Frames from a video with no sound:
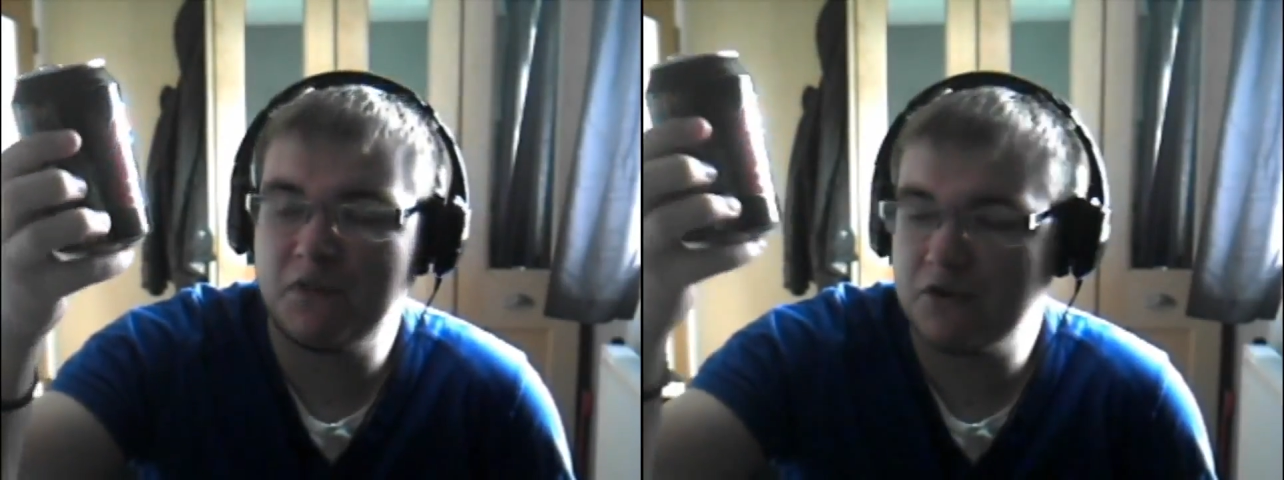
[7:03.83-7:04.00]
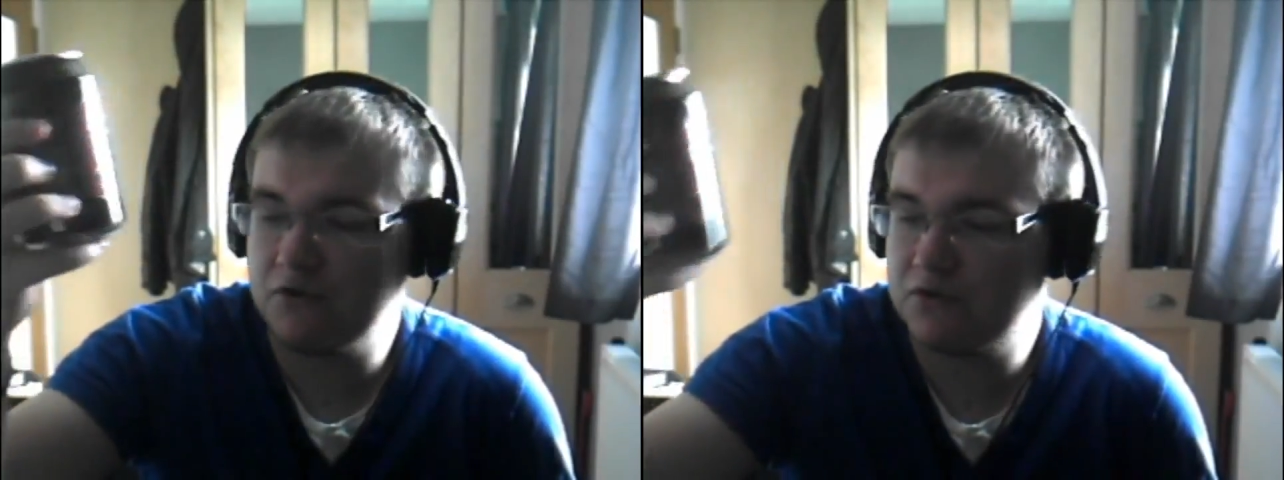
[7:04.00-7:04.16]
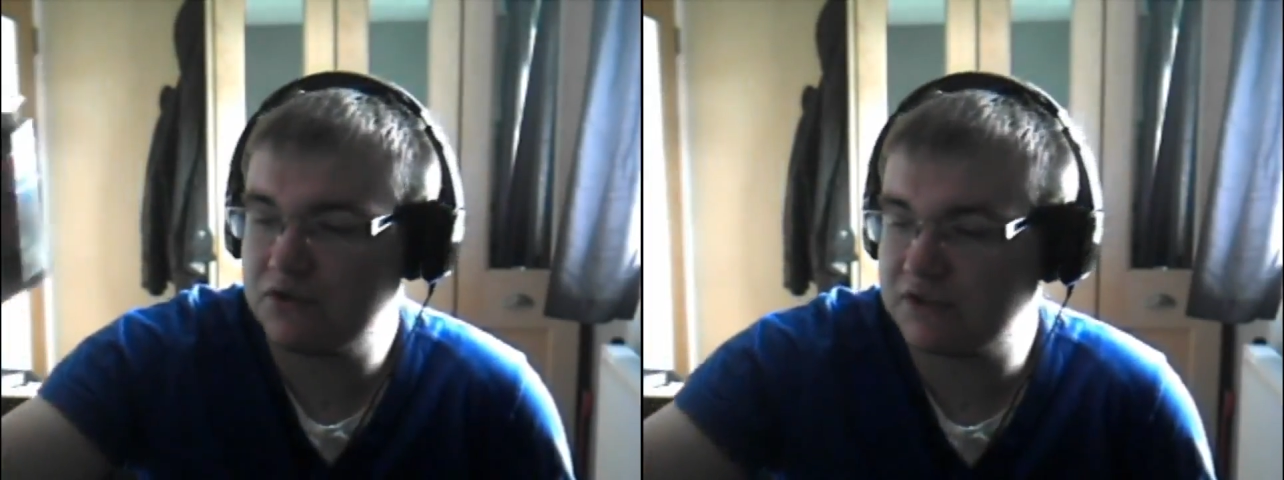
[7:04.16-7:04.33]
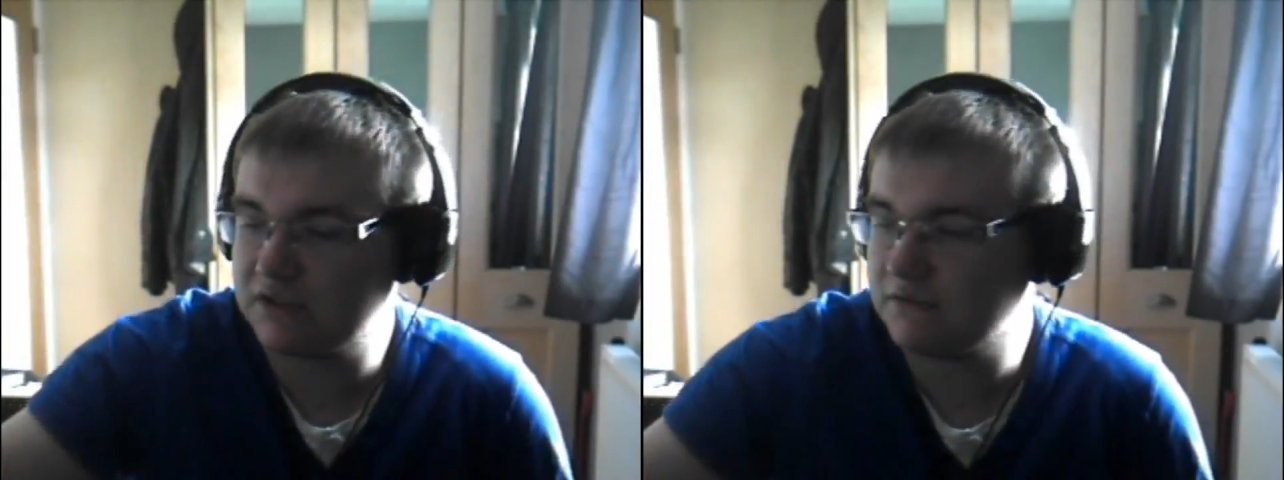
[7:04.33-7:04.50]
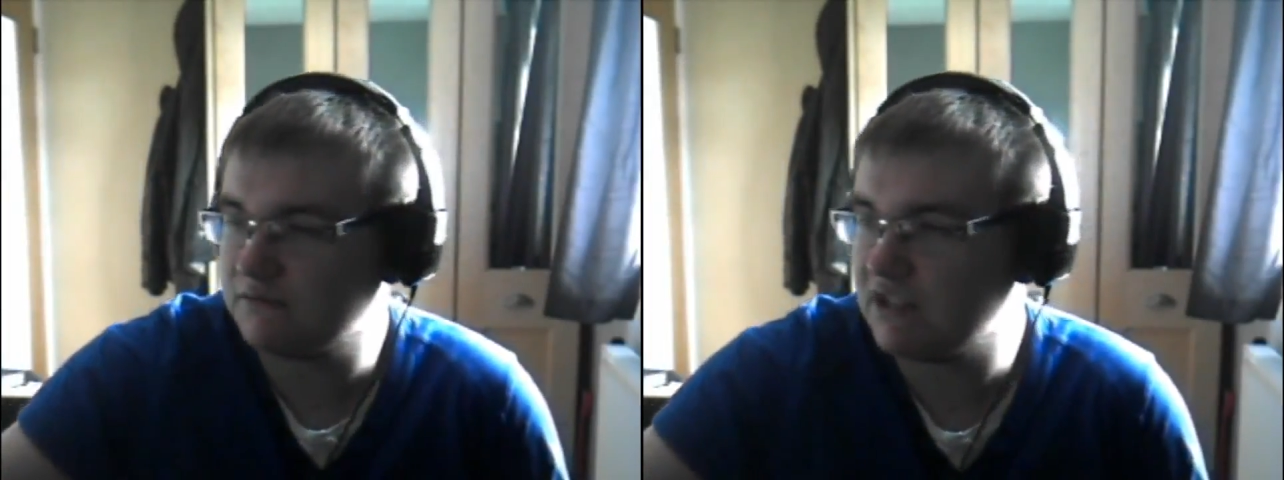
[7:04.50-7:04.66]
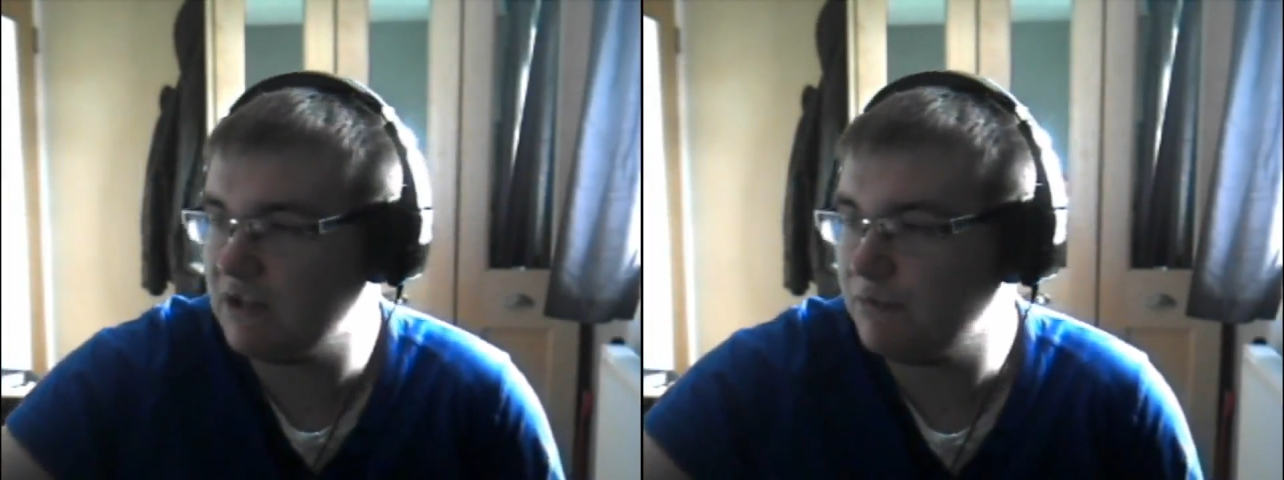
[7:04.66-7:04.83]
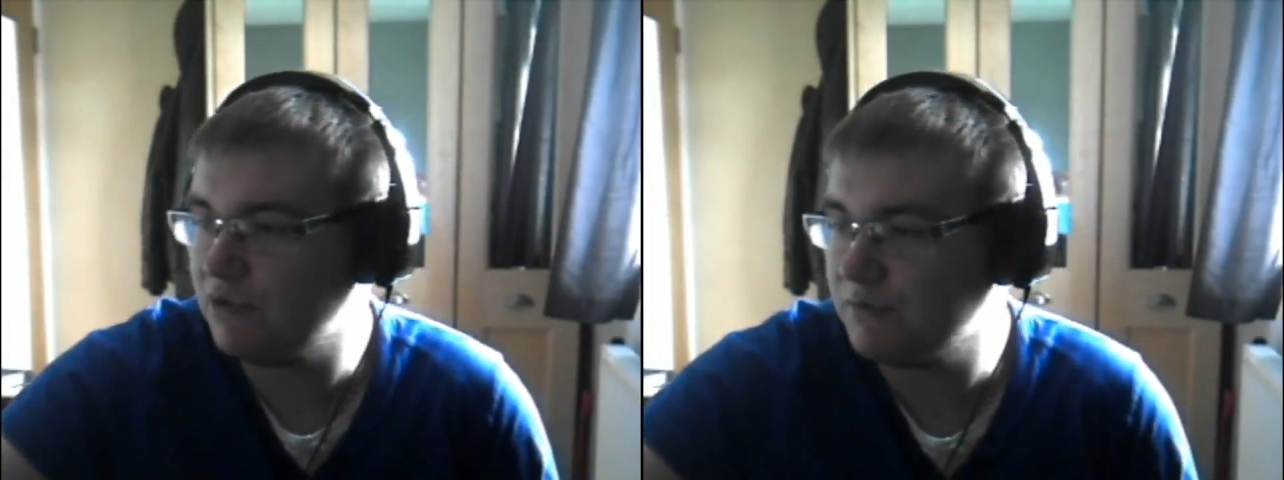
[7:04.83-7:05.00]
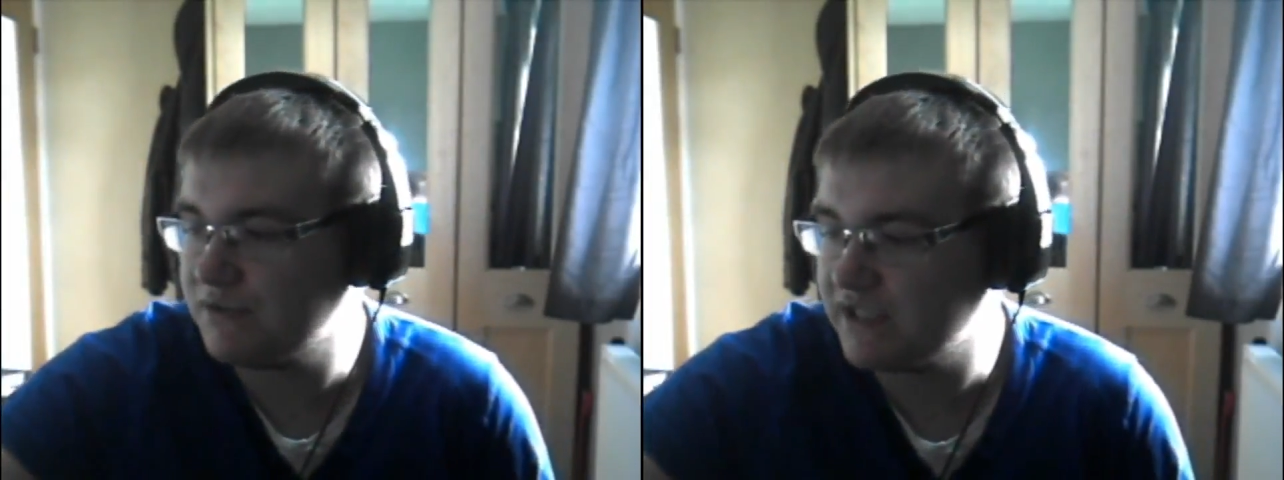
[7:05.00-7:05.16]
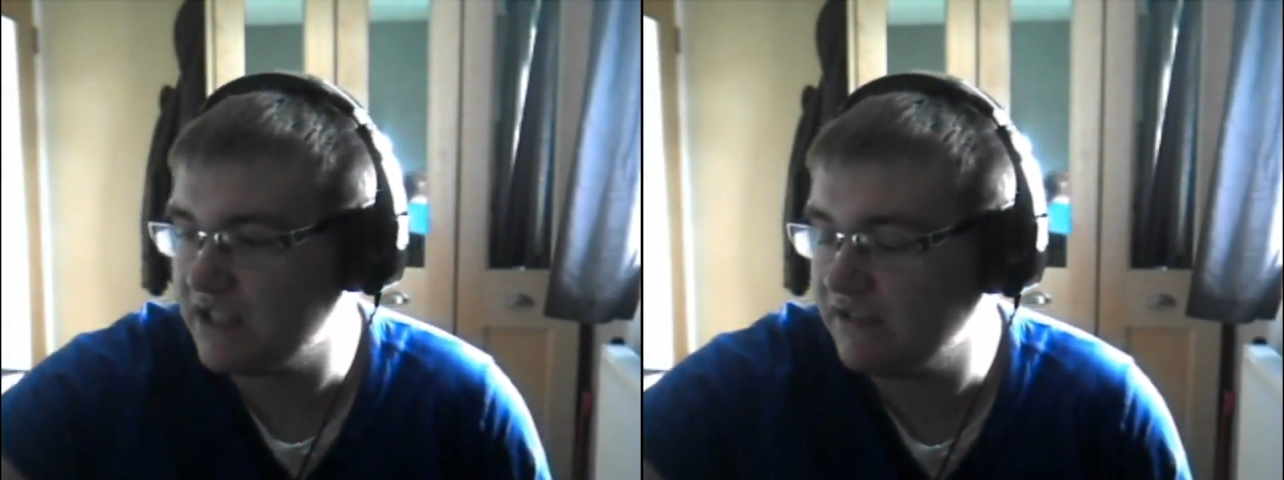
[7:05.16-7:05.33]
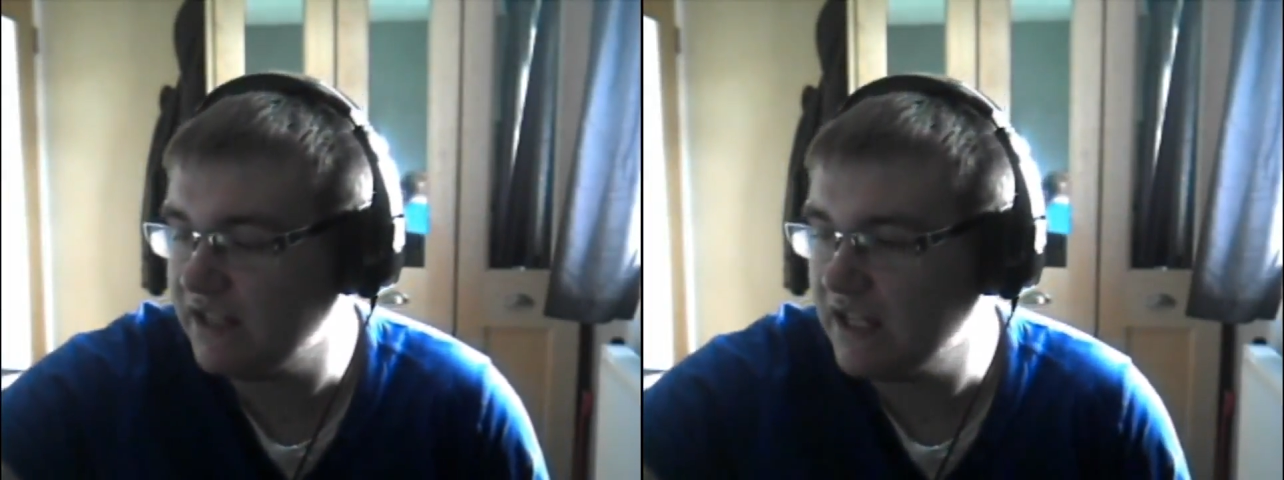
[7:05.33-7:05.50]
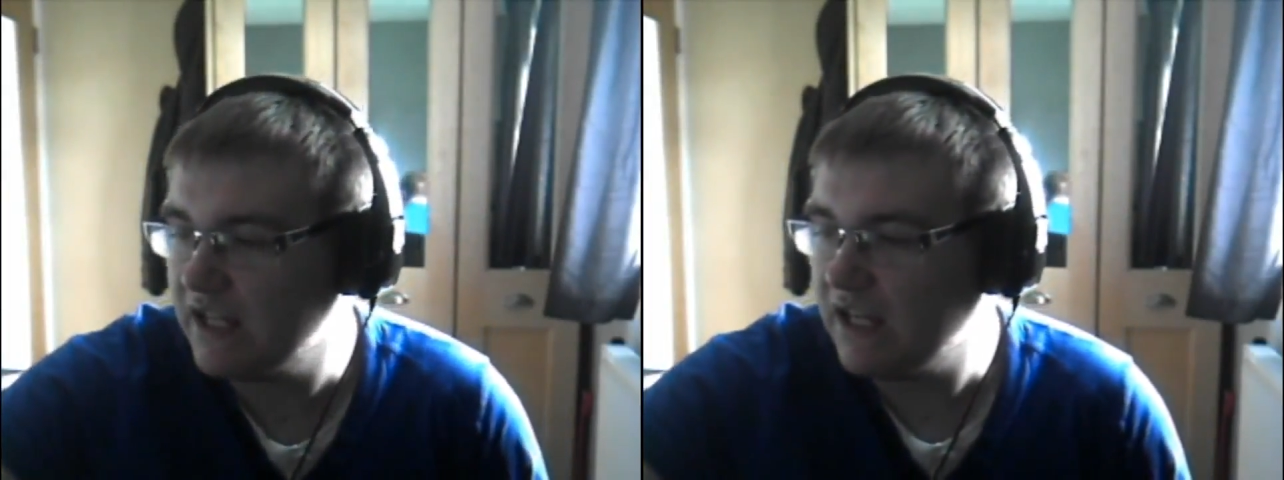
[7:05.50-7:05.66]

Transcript: foods that I bought myself.